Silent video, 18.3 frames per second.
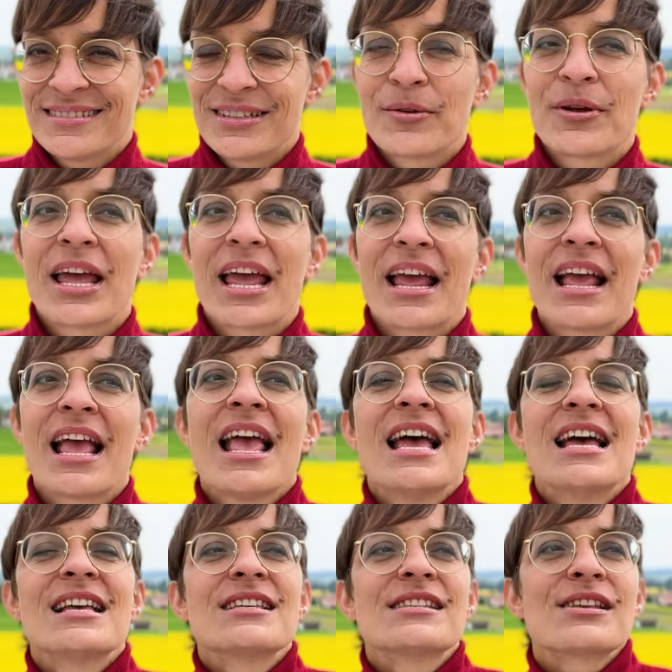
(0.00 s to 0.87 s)
Okay,
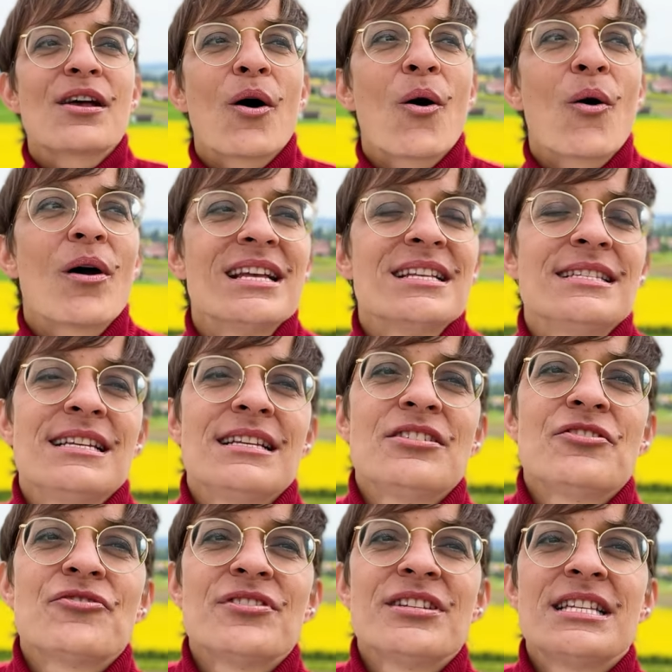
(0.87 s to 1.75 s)
so it's
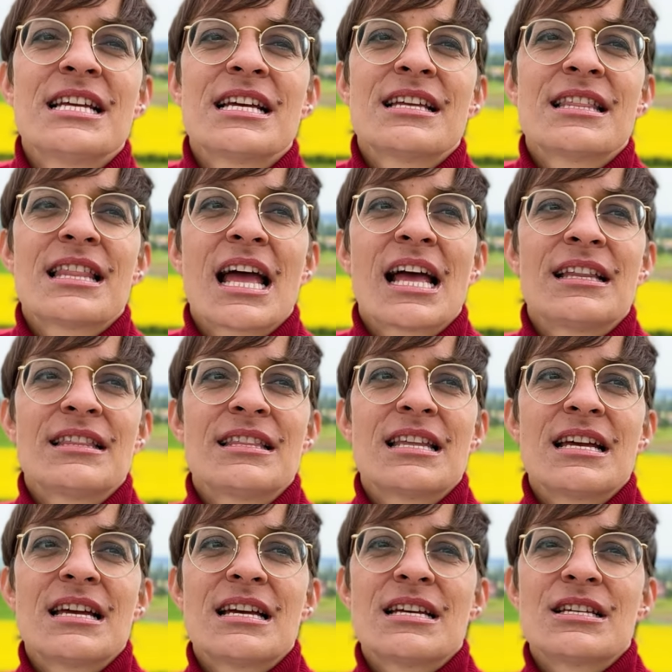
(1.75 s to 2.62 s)
interesting that
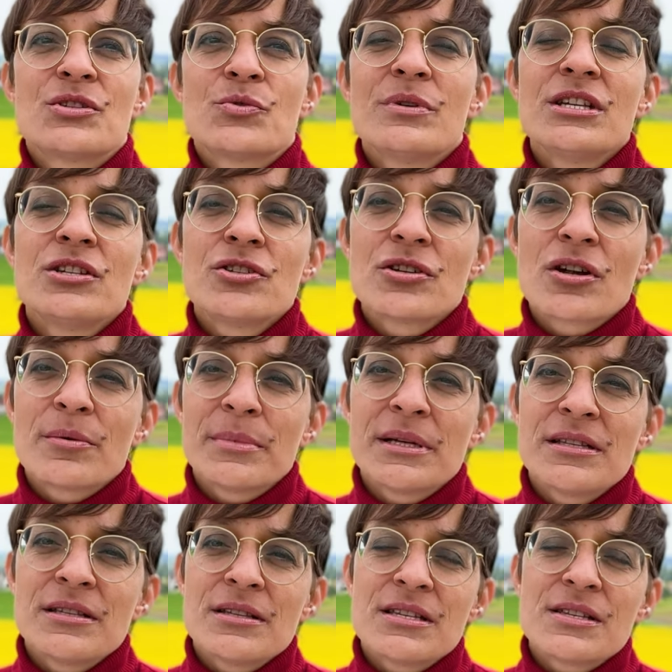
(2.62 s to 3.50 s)
the Swiss
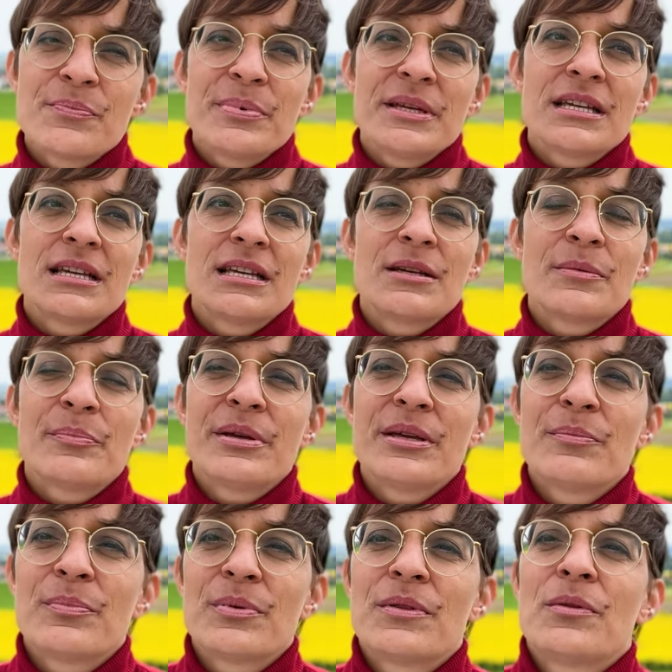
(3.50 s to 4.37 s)
German speaking
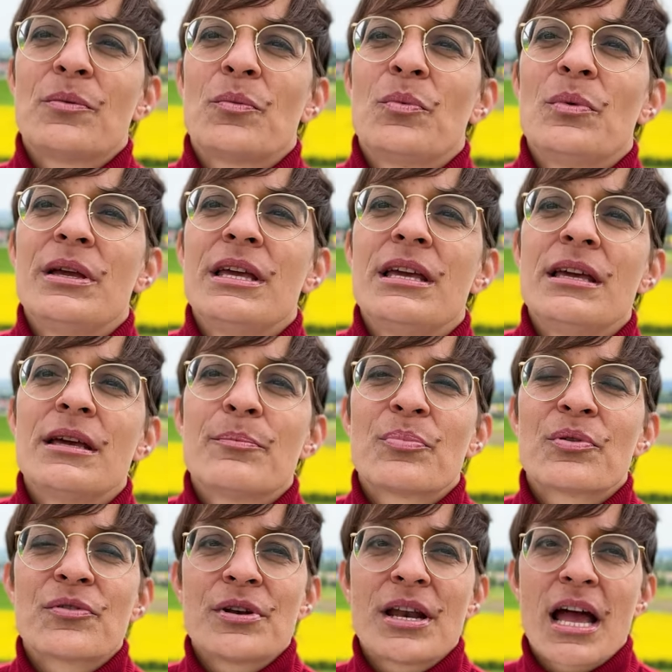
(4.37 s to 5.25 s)
people, we
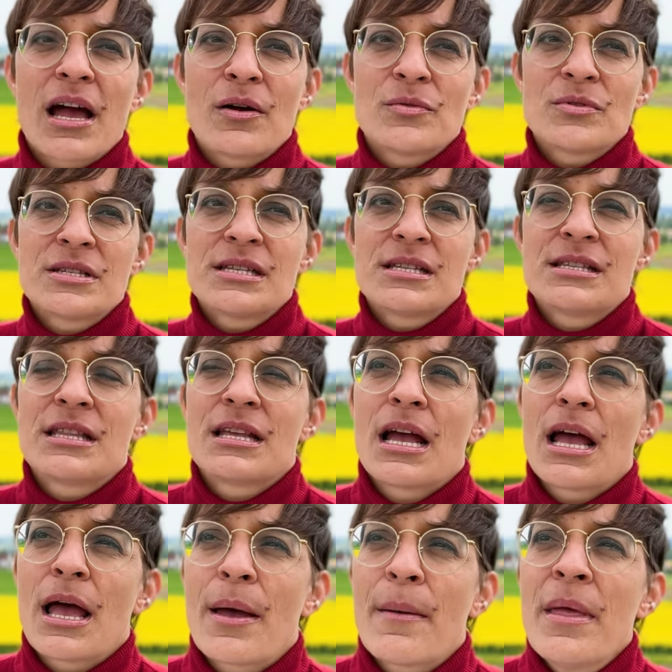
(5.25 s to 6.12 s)
pronounce
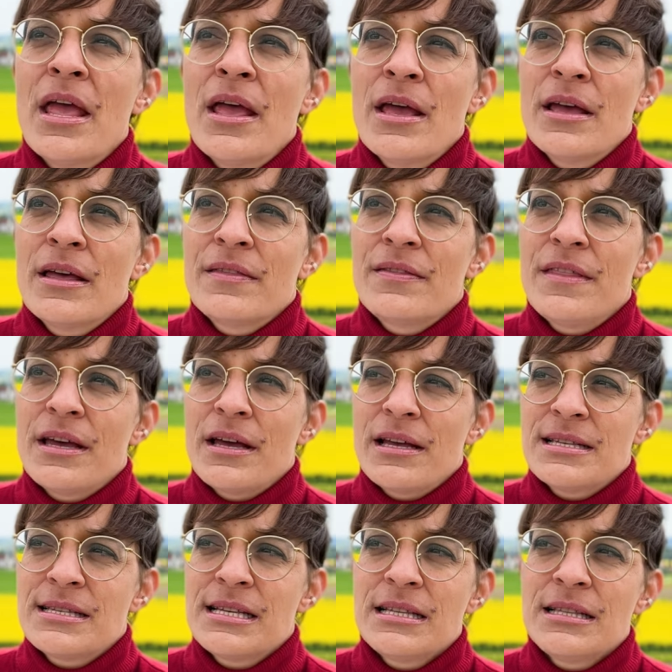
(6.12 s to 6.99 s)

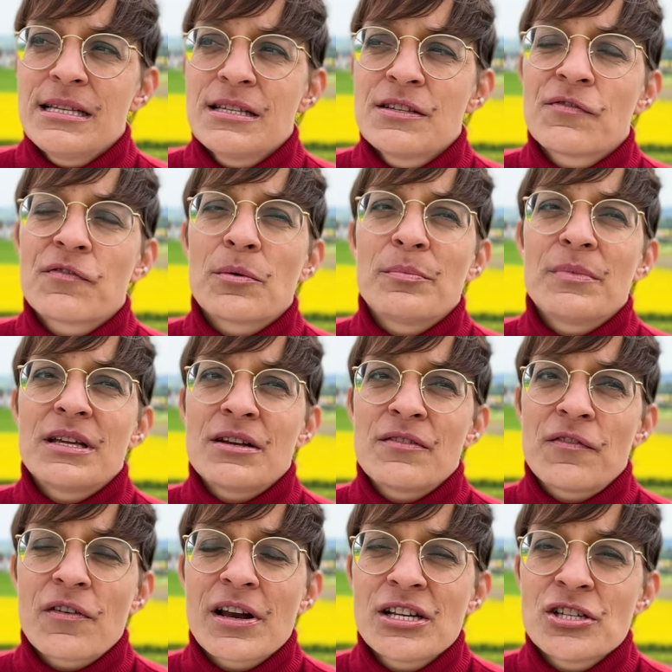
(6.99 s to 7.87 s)
the cities from
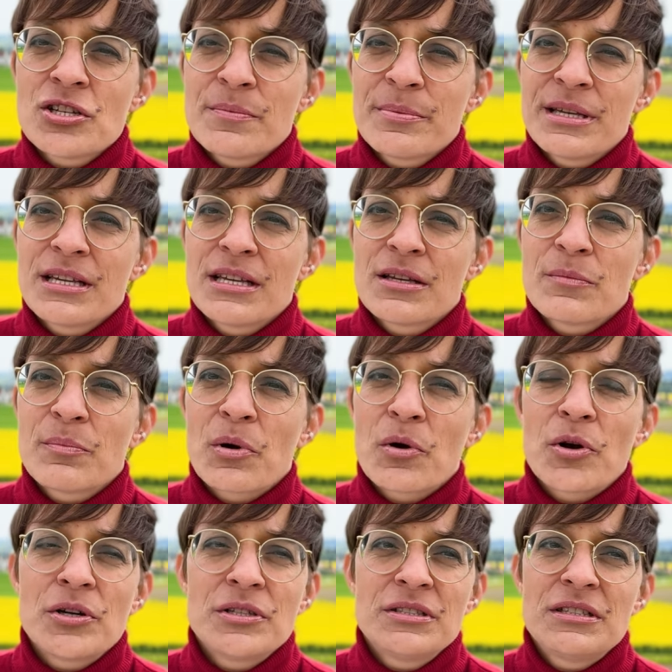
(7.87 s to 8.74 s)
the French speaking
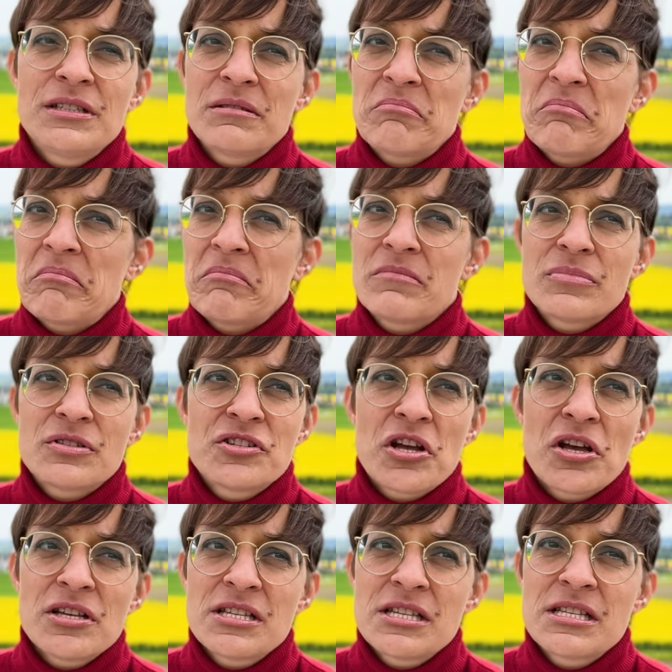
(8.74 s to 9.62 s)
part
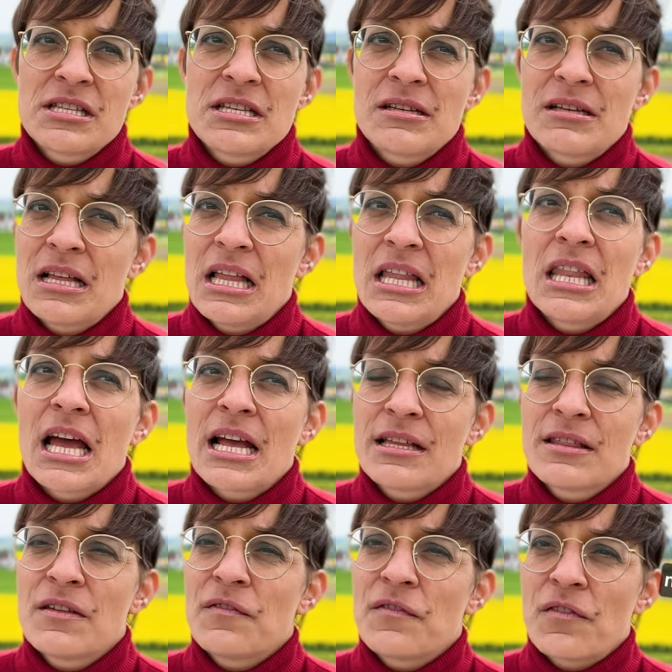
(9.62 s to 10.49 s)
just
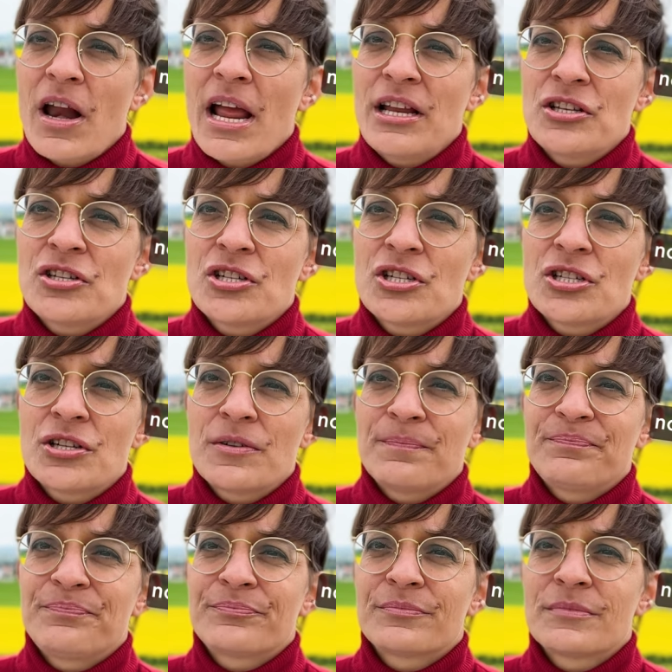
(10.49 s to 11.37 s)
like the French
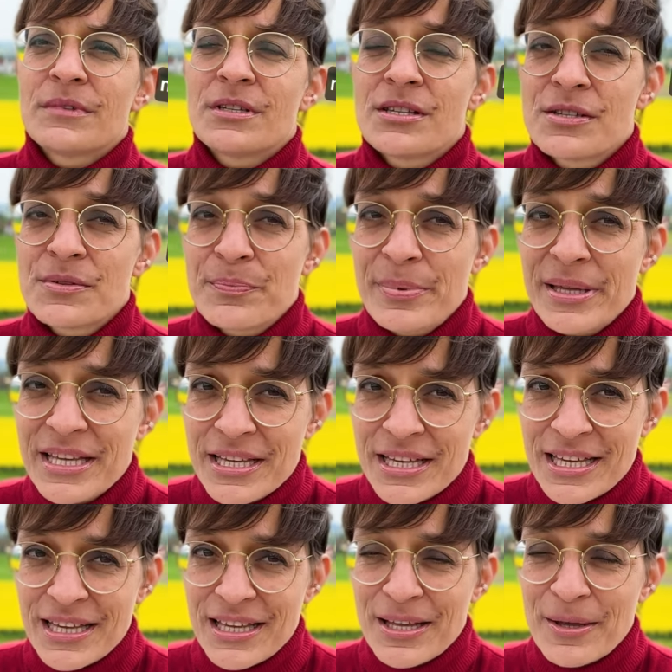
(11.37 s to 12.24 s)

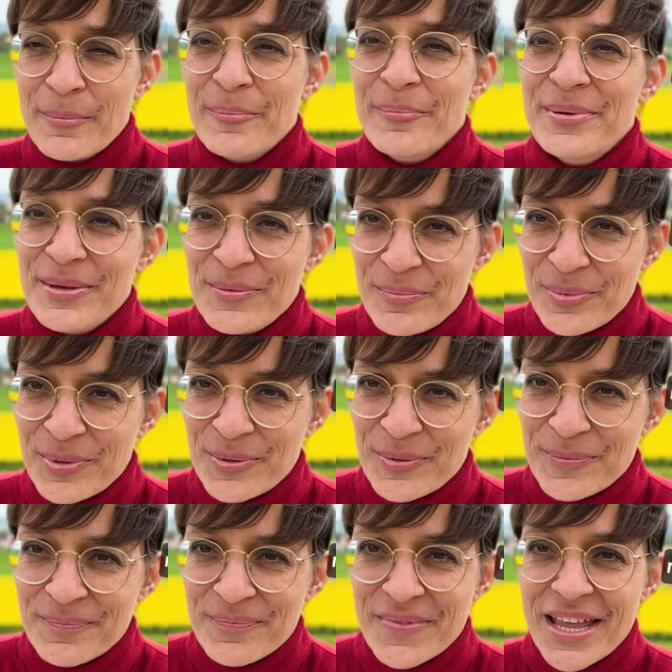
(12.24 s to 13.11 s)
speaking
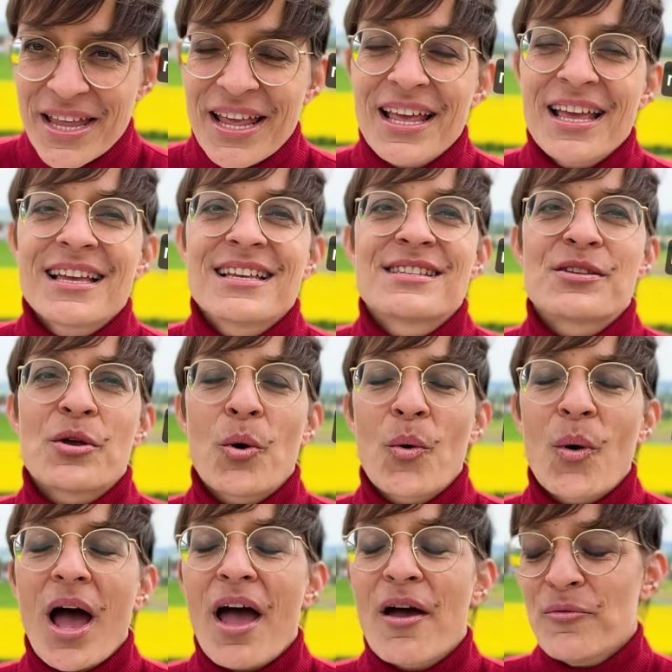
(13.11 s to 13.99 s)
people.
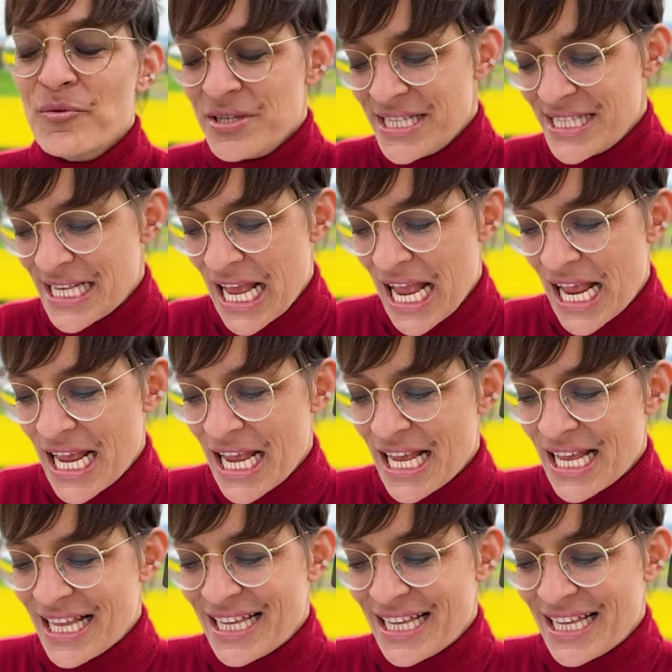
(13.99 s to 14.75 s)
So I would say